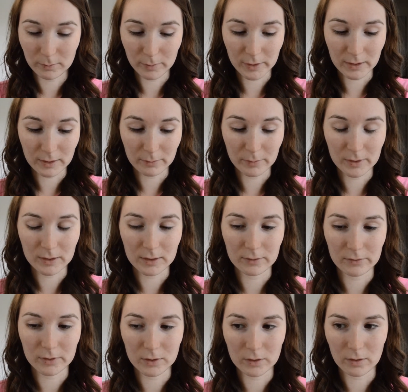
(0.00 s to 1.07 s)
but I
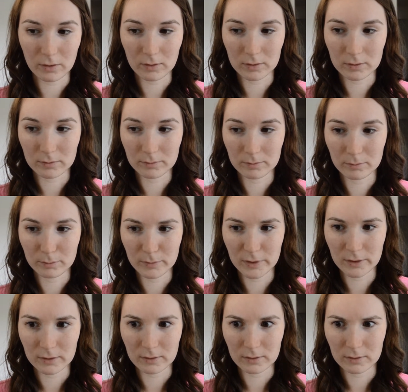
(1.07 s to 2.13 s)
believe it's called
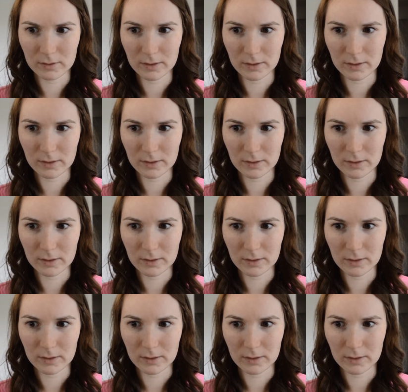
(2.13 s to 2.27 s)
Miracle